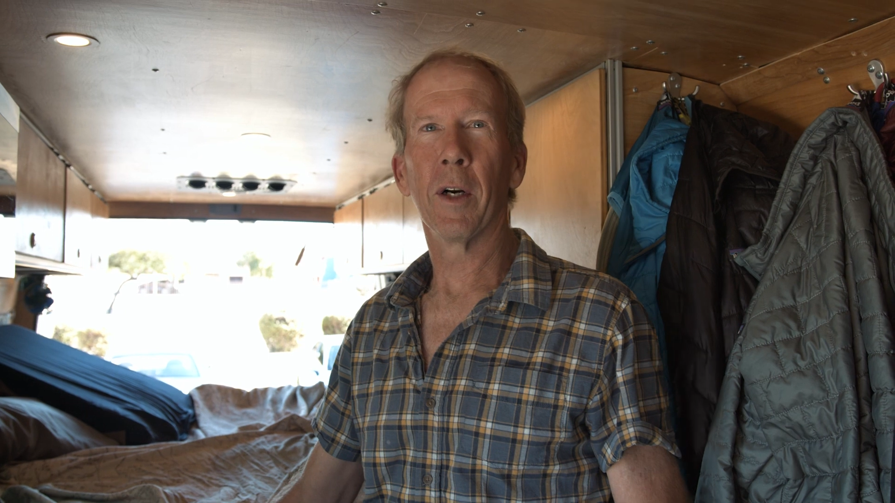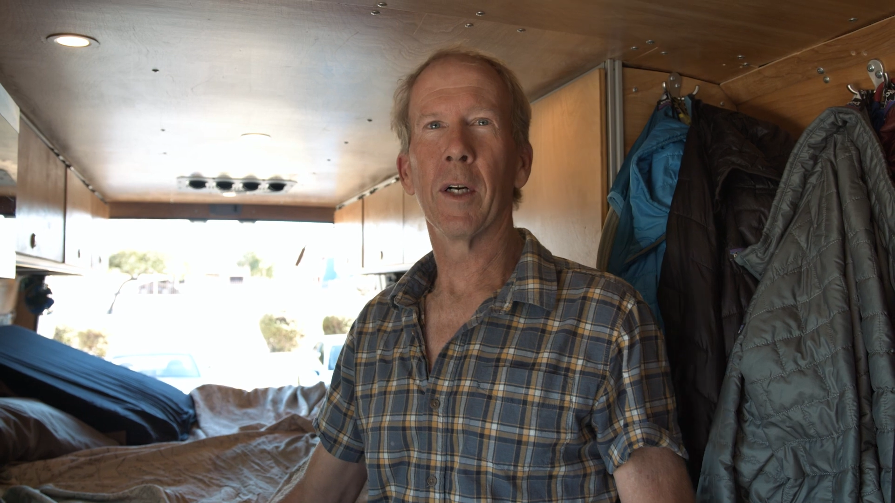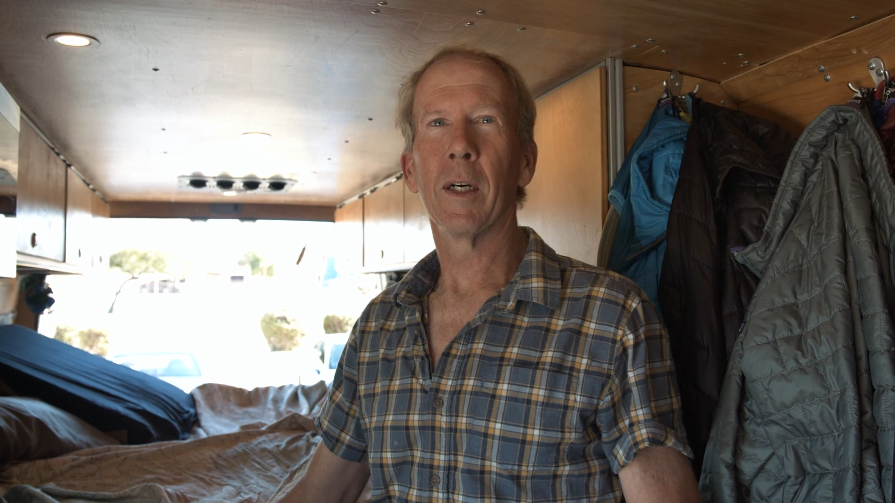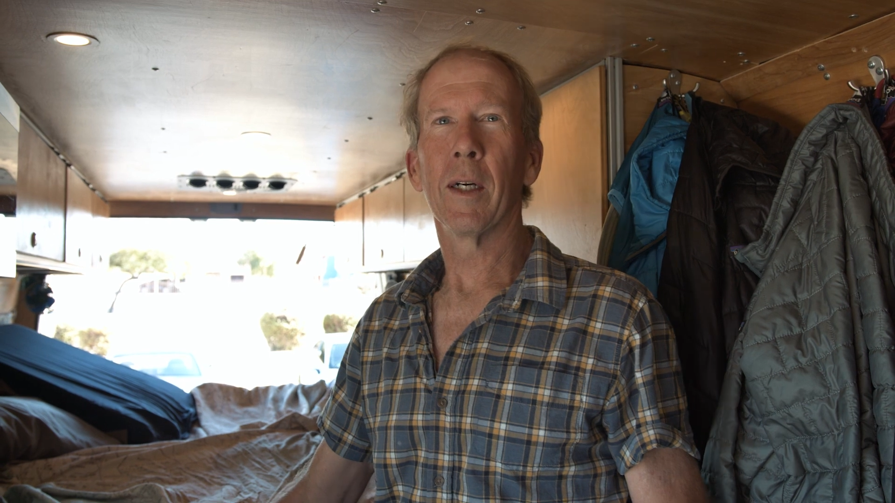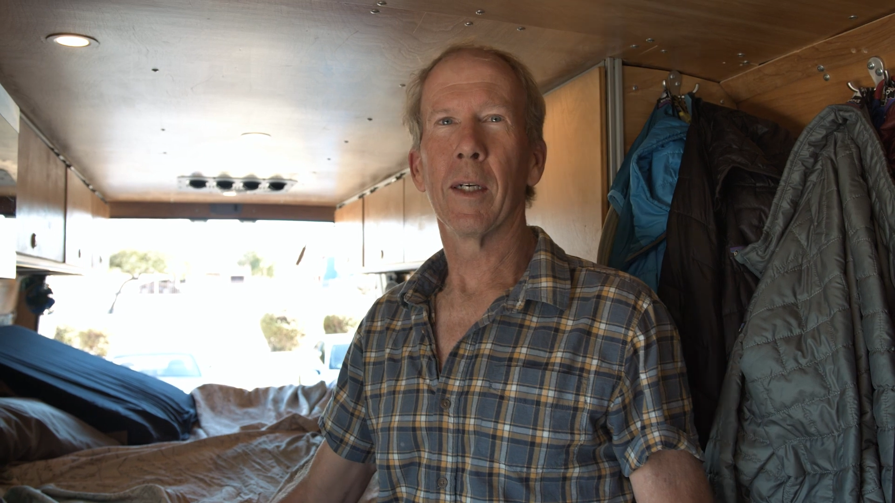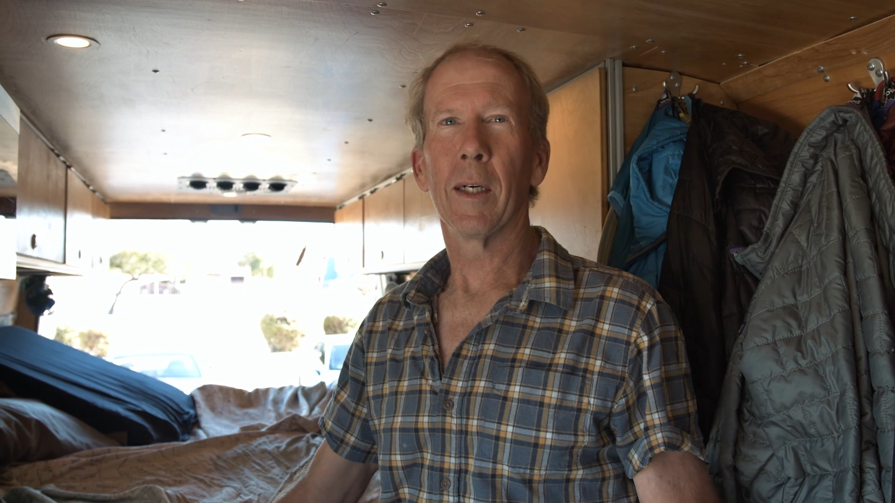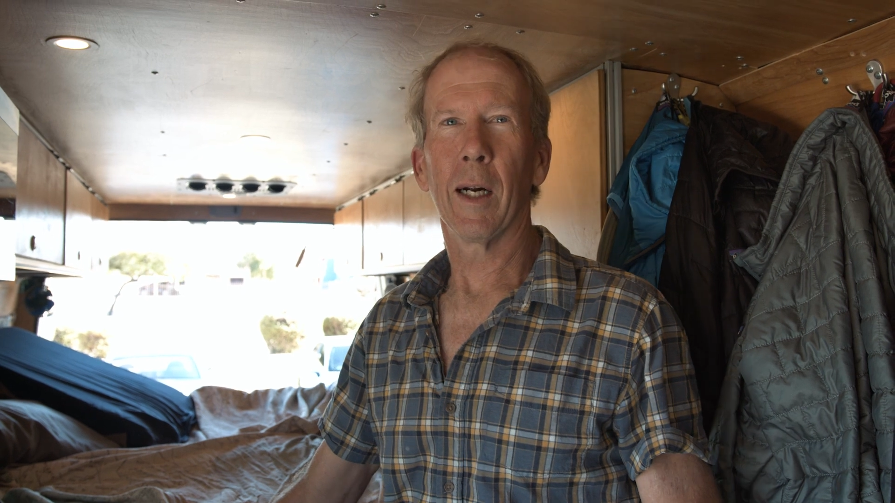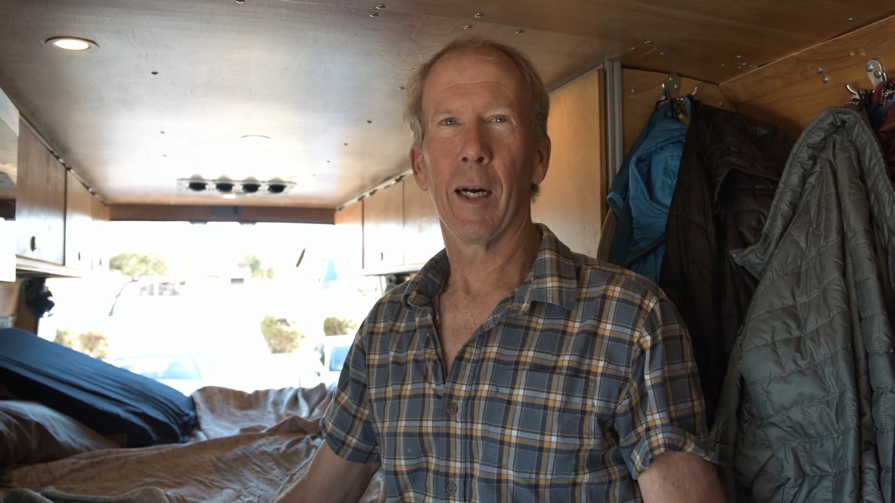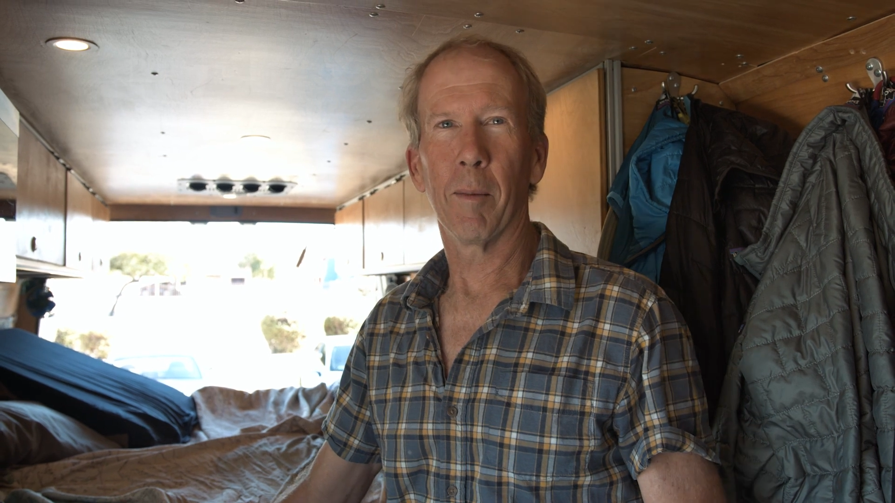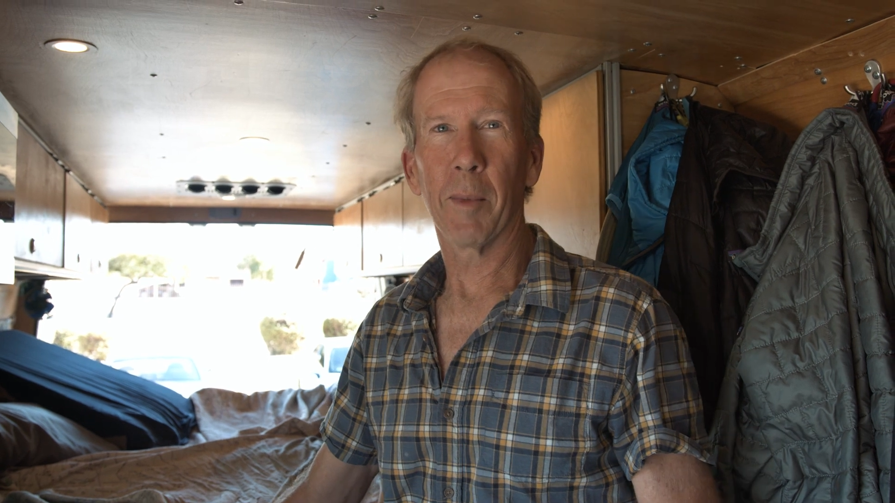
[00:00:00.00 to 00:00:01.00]

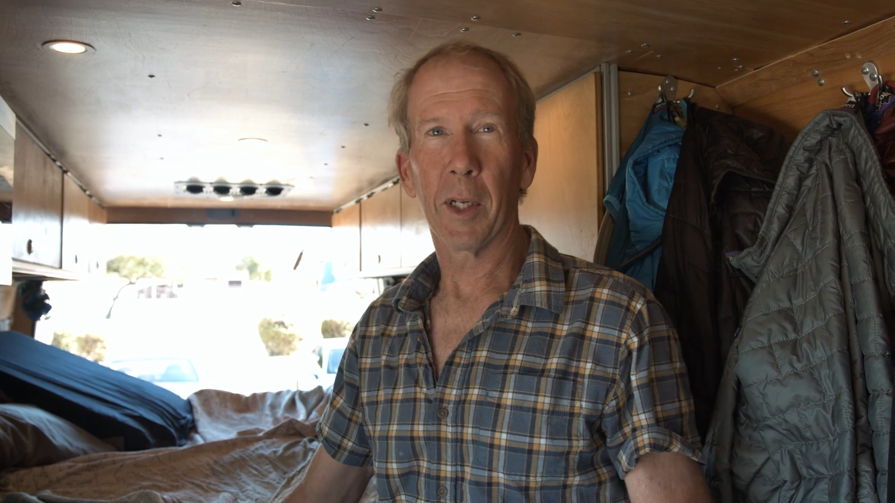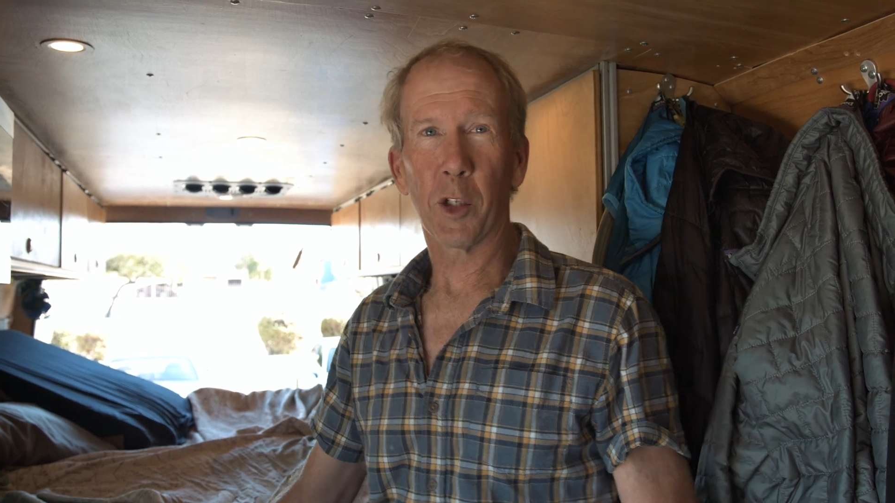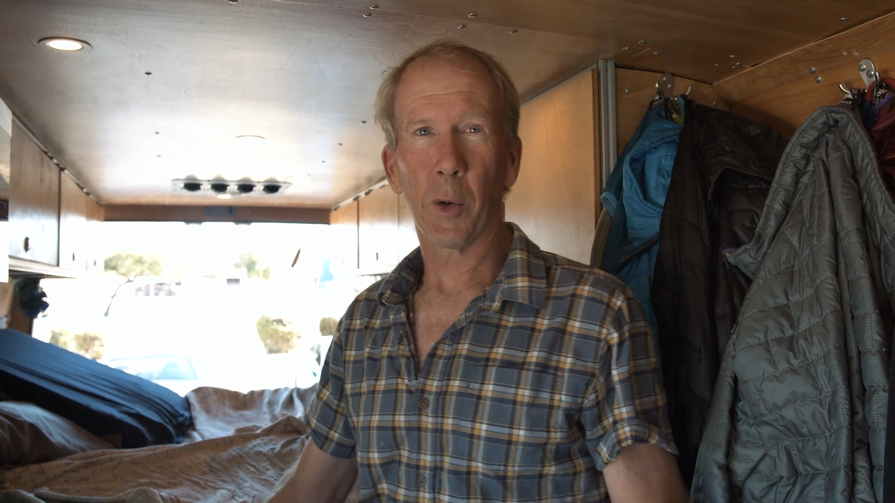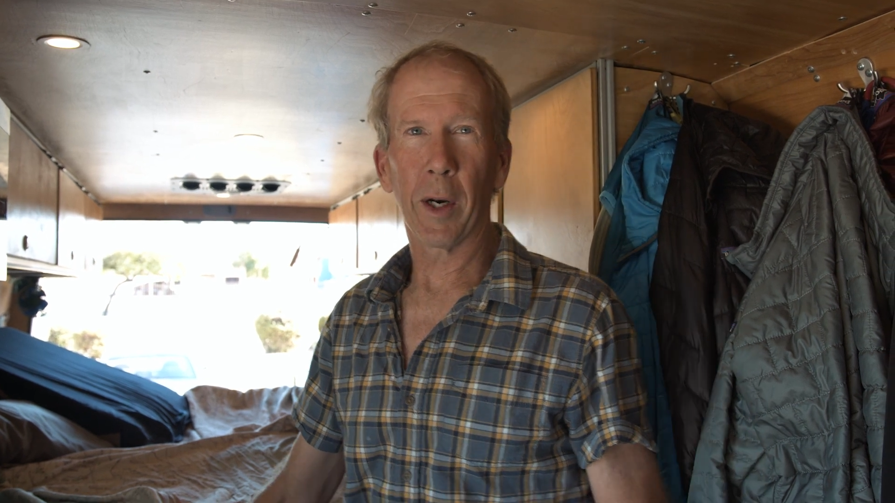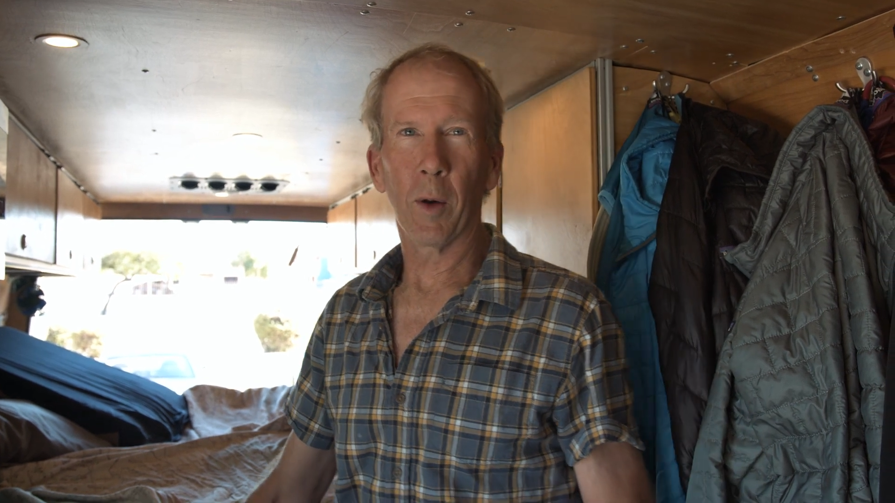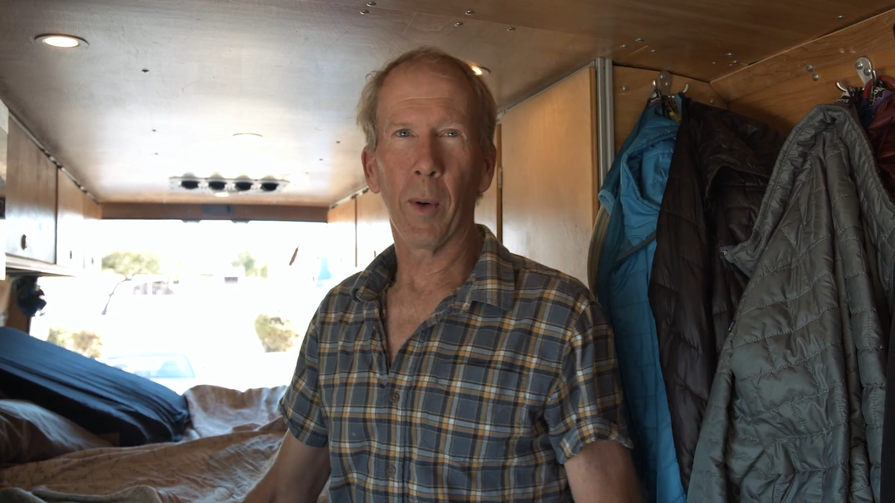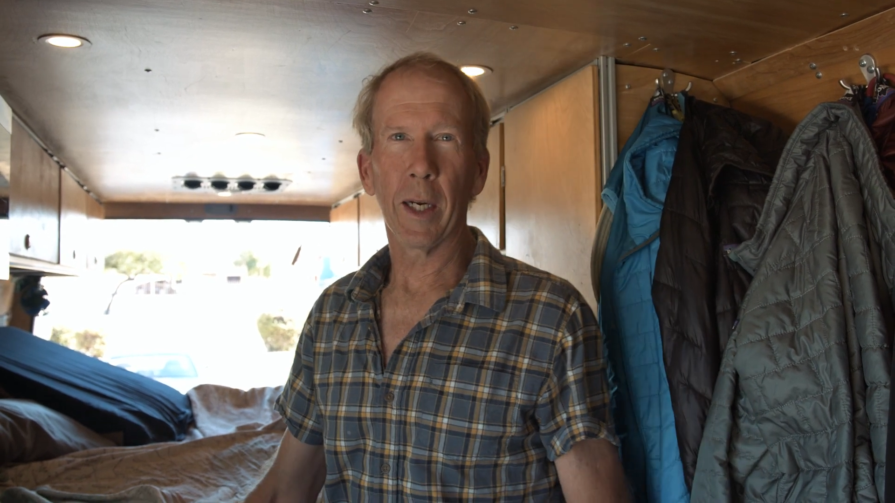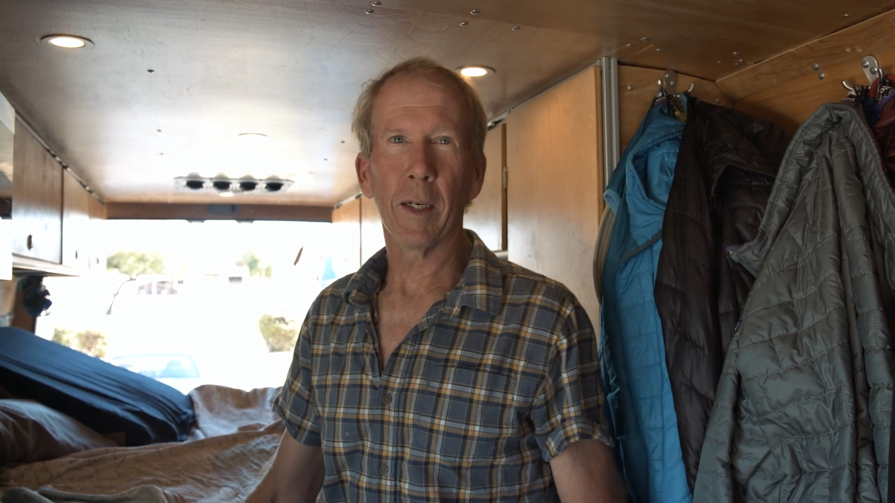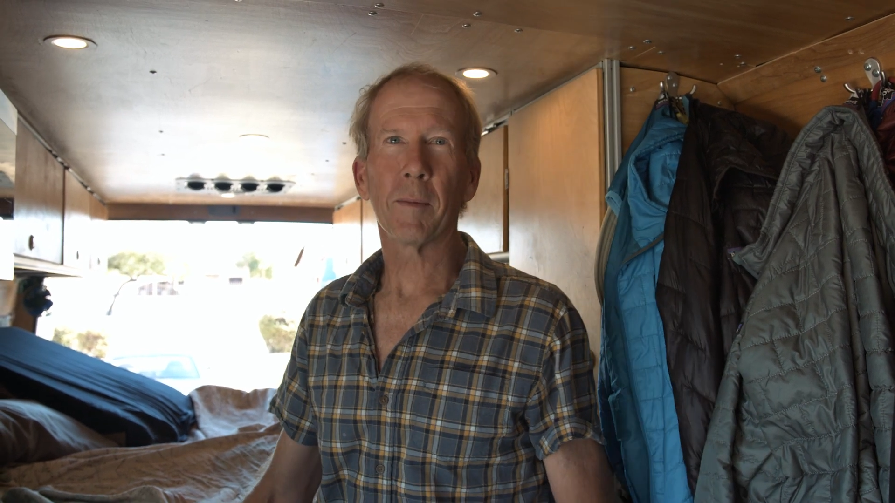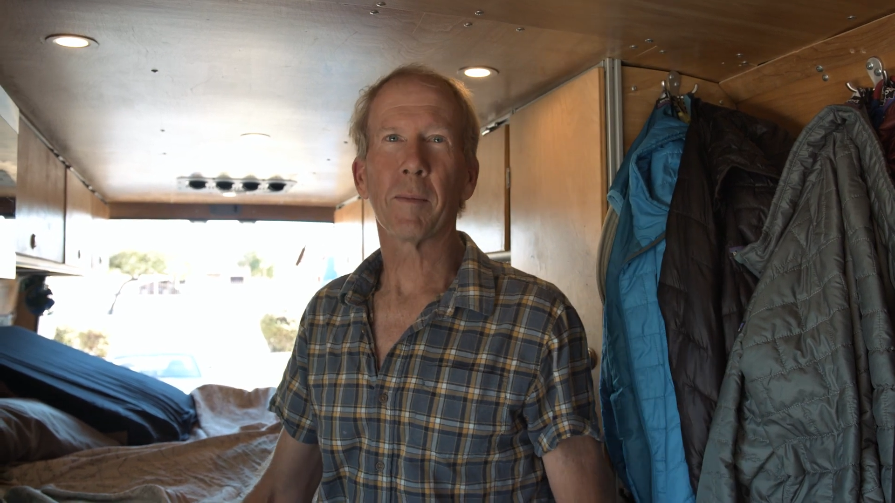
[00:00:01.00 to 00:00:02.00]
its rated
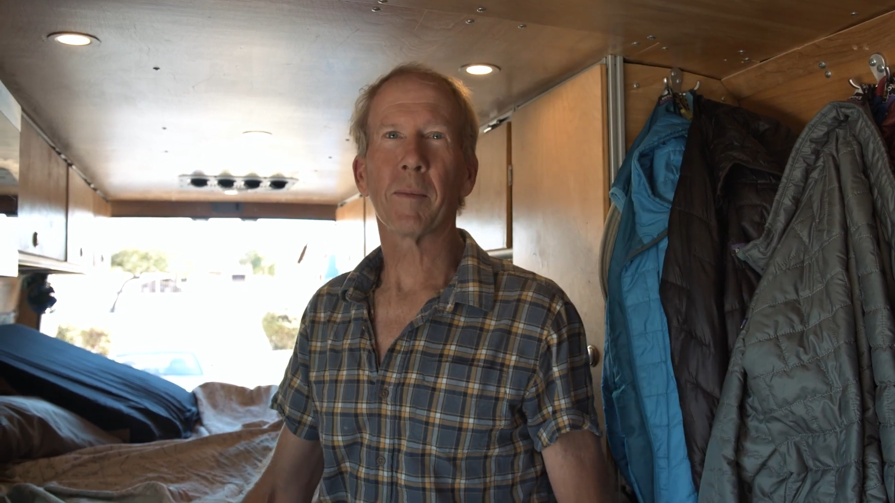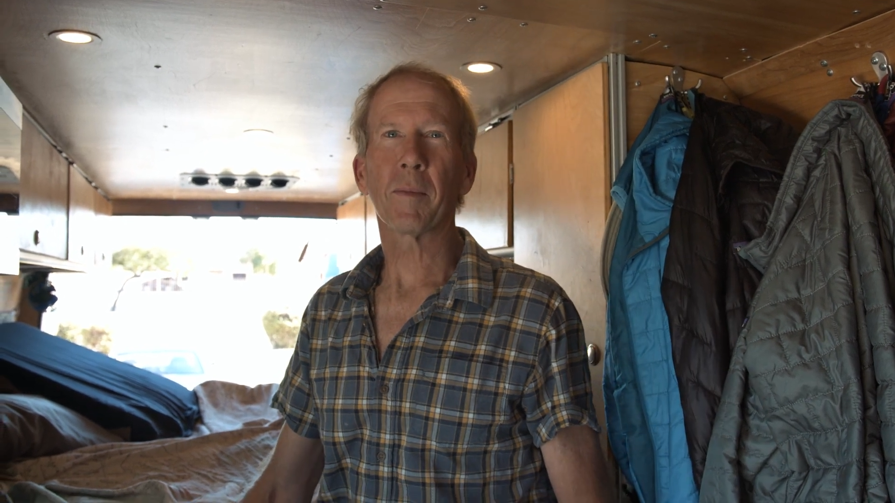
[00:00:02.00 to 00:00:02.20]
weight.